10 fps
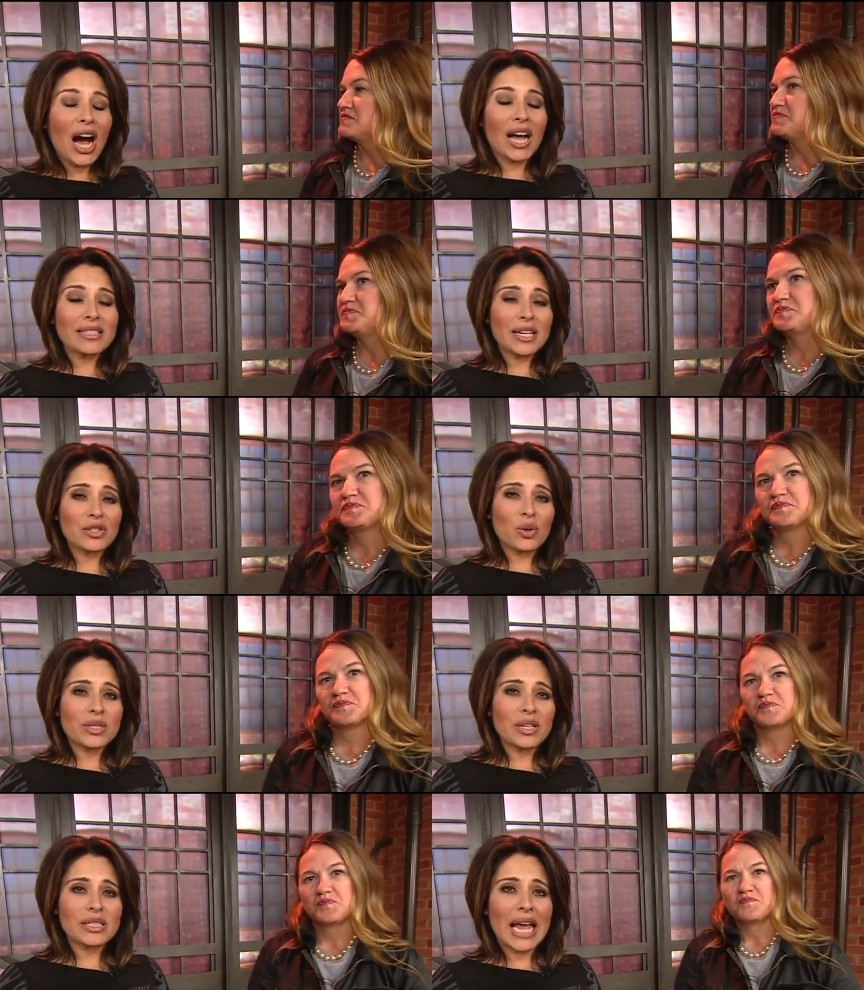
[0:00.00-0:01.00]
Speaker 1: Uh, tickets go
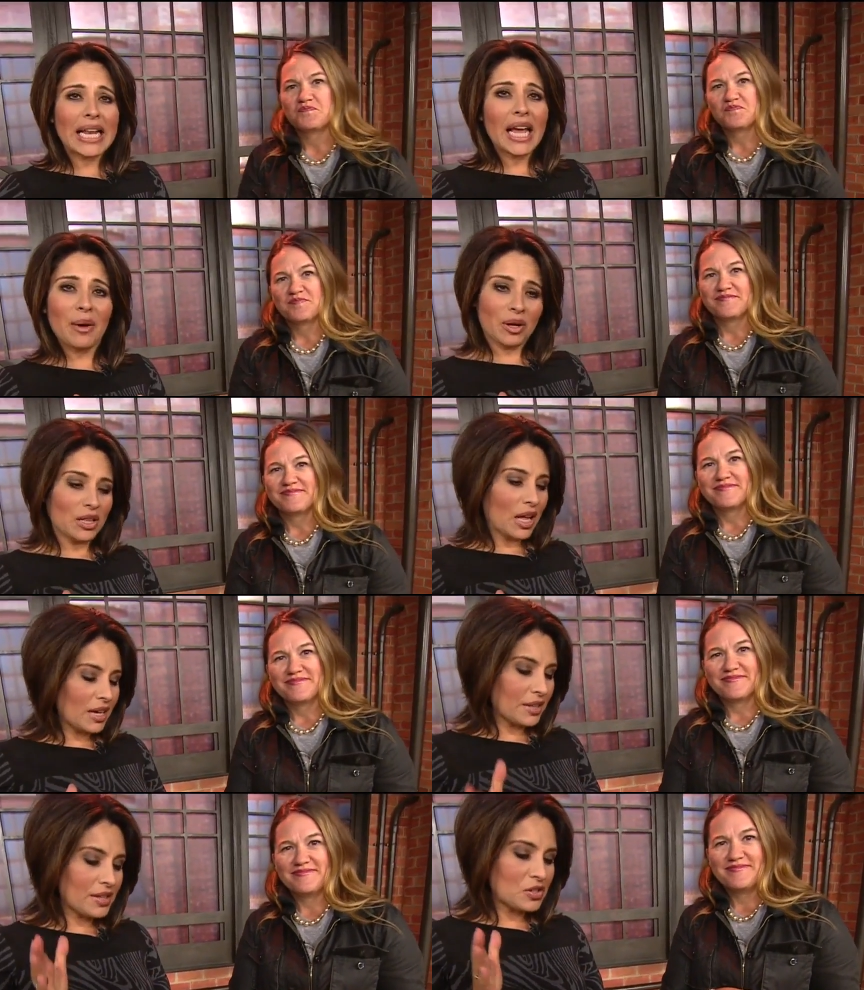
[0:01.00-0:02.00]
until 10 o'clock
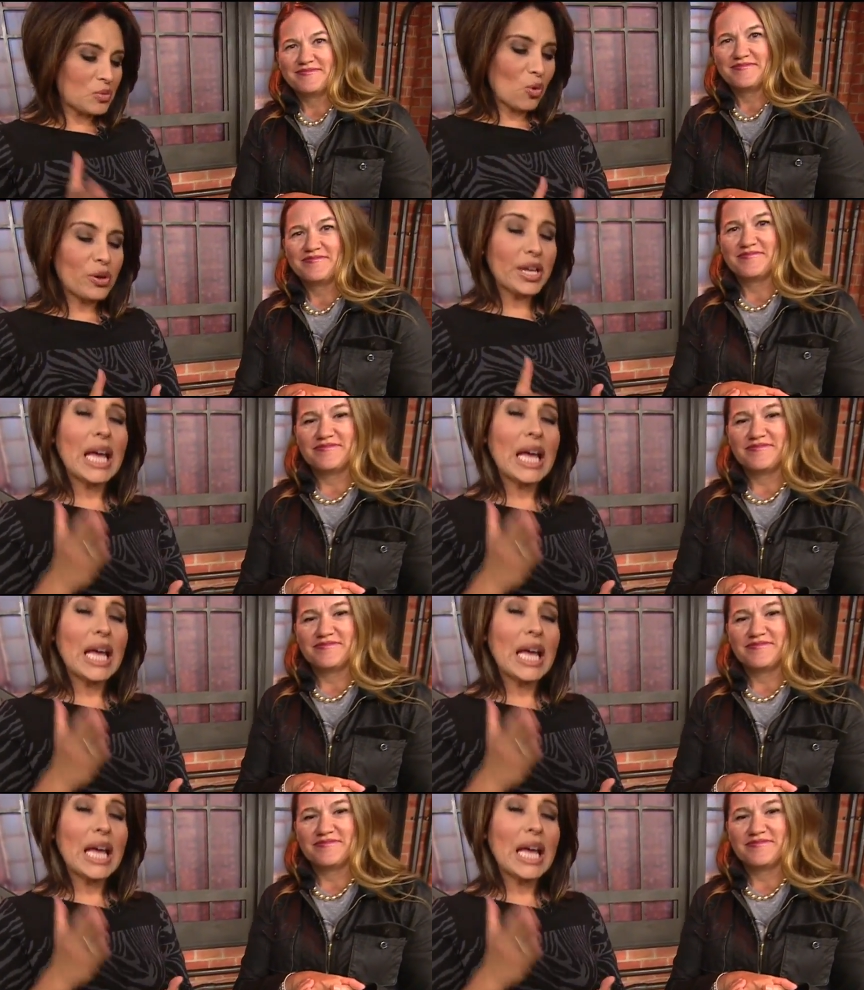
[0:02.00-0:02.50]
this morning.